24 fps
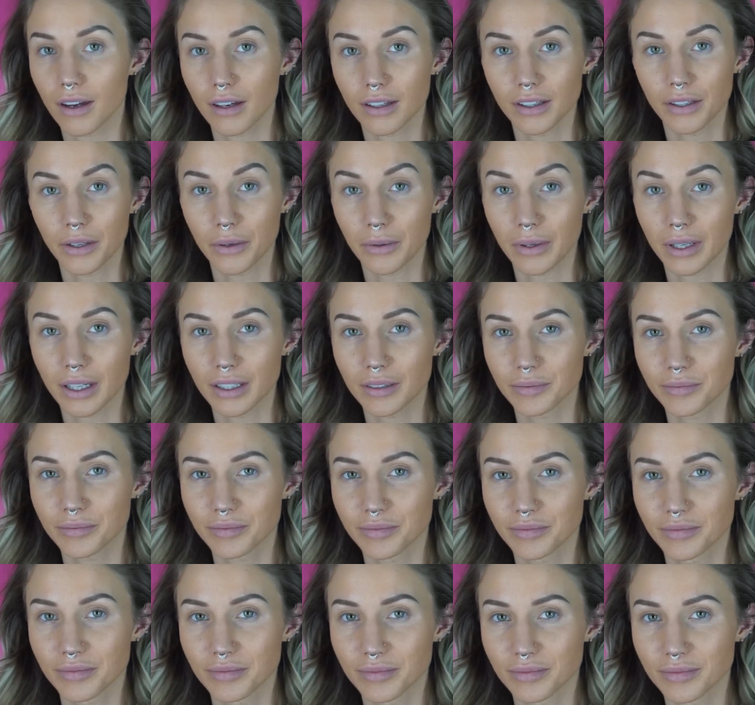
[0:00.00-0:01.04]
You know what?
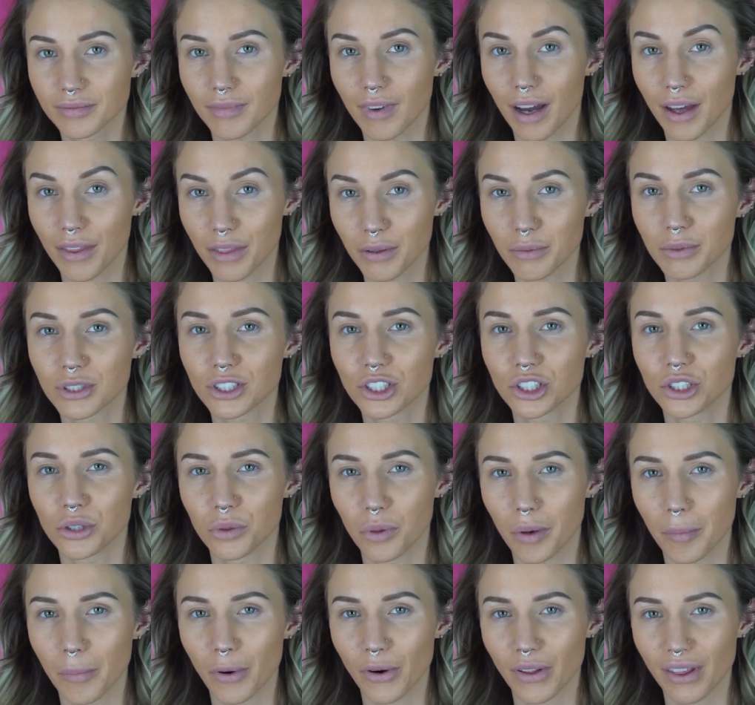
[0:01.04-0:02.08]
I think we should
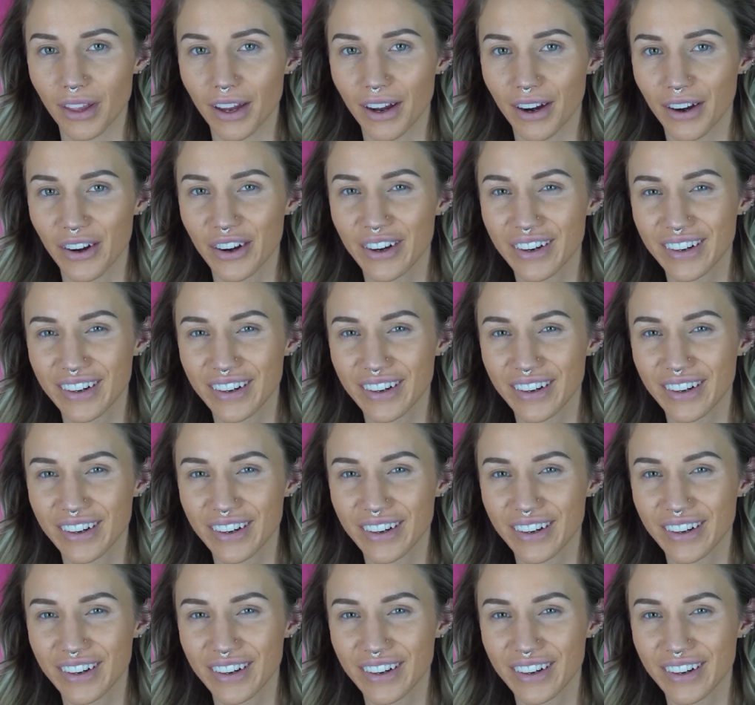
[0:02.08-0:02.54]
do one more layer.